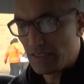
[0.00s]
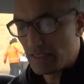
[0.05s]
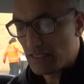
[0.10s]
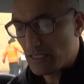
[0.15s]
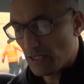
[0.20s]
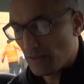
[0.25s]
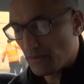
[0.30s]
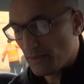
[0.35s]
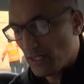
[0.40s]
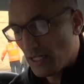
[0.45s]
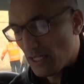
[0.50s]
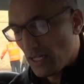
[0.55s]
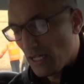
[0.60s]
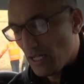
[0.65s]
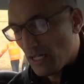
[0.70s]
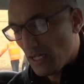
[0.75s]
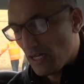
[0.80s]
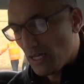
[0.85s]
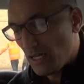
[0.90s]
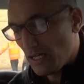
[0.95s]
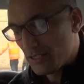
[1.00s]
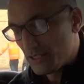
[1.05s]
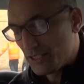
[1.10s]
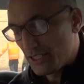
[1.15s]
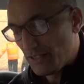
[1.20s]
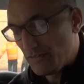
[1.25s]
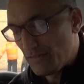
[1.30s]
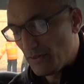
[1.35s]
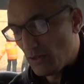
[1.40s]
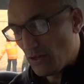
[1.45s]
So do
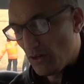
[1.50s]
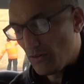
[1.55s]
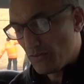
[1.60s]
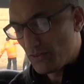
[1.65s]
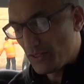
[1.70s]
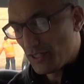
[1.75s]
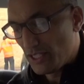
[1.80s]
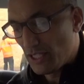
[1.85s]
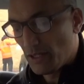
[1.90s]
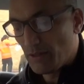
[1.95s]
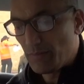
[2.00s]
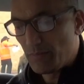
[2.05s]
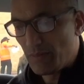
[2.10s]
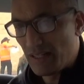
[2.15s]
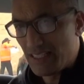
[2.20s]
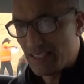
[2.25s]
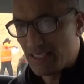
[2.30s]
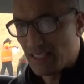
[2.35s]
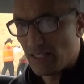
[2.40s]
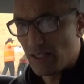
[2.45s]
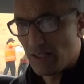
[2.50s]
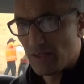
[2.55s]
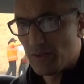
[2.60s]
you feel confident knowing when to go?